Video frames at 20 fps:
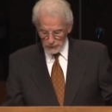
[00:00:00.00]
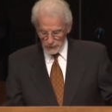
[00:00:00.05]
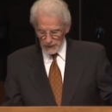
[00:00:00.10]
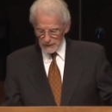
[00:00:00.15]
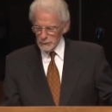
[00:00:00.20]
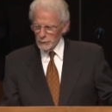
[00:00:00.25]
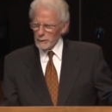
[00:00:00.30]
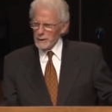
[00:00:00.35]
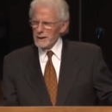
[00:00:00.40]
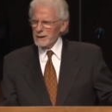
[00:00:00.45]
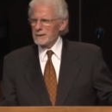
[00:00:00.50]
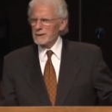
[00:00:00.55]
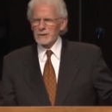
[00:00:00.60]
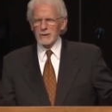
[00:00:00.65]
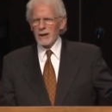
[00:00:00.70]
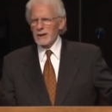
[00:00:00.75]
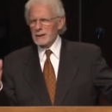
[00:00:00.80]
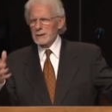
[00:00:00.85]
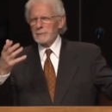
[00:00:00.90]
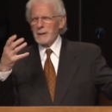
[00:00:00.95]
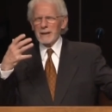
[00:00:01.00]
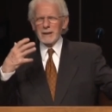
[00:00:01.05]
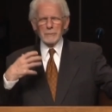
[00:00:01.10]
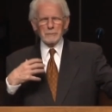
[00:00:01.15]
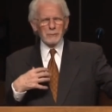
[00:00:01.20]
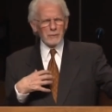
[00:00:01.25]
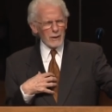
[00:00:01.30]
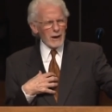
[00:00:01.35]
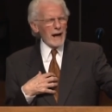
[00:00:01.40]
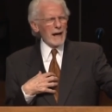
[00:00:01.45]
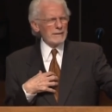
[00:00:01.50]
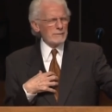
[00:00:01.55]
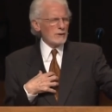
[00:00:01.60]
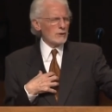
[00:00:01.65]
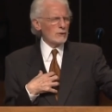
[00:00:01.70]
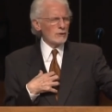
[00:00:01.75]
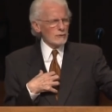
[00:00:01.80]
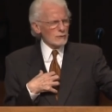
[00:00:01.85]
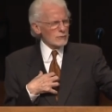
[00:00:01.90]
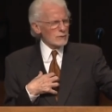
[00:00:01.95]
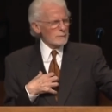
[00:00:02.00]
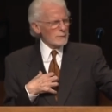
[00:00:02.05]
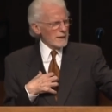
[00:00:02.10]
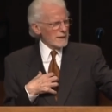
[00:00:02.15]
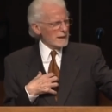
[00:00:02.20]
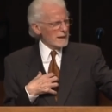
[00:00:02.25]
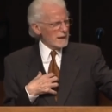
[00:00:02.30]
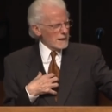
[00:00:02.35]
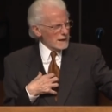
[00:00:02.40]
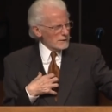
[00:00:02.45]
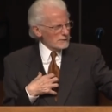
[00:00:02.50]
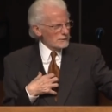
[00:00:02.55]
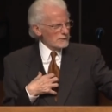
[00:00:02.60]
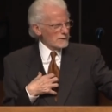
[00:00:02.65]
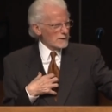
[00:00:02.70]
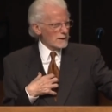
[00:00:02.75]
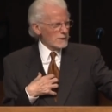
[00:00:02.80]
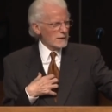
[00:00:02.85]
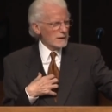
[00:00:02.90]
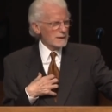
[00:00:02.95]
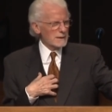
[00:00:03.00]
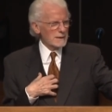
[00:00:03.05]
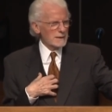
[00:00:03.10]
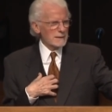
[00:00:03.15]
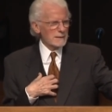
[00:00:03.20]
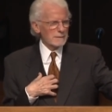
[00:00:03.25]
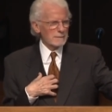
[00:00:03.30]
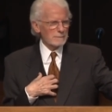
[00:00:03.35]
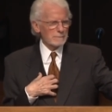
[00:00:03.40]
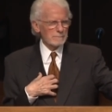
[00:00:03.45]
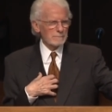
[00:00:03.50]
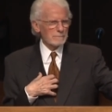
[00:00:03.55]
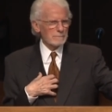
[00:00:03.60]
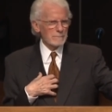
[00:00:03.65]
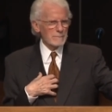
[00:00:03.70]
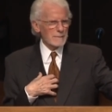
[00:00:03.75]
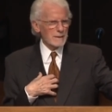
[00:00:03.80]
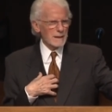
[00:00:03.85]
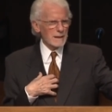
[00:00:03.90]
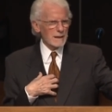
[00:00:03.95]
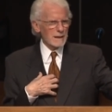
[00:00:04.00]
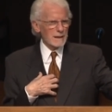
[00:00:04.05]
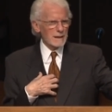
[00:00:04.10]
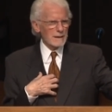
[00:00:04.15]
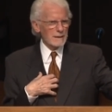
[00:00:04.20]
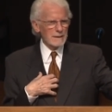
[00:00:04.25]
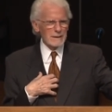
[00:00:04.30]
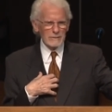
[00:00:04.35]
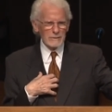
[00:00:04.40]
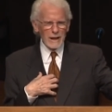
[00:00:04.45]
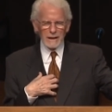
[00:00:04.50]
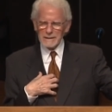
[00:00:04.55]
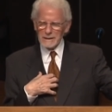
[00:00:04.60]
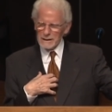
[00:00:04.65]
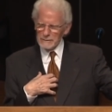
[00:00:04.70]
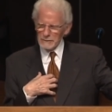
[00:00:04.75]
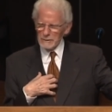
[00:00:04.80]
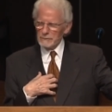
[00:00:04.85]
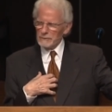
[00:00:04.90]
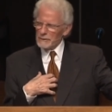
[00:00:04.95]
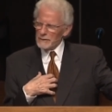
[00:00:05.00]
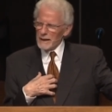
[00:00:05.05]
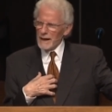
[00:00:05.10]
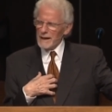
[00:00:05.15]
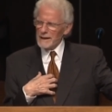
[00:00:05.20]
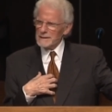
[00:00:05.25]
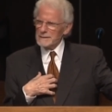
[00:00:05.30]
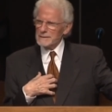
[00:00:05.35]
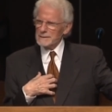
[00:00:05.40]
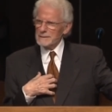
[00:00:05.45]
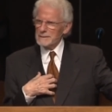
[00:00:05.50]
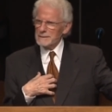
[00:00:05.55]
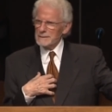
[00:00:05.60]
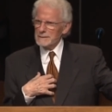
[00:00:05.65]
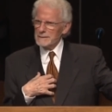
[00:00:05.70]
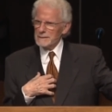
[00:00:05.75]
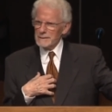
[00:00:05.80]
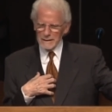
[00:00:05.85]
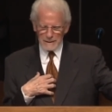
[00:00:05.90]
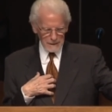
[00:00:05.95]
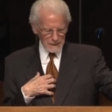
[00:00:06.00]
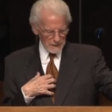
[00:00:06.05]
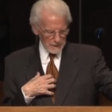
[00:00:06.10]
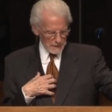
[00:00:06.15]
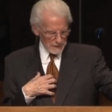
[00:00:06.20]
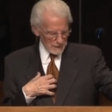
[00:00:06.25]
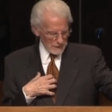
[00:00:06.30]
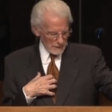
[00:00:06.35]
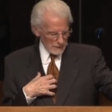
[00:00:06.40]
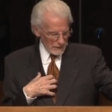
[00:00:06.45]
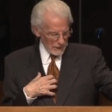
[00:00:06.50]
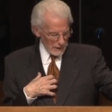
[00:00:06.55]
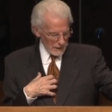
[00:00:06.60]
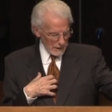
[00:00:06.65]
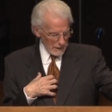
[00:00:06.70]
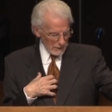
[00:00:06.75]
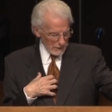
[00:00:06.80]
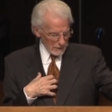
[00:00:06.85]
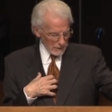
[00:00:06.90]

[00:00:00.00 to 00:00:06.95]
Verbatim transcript: so that's where to talk about a private use of my gift, they're not given for that. They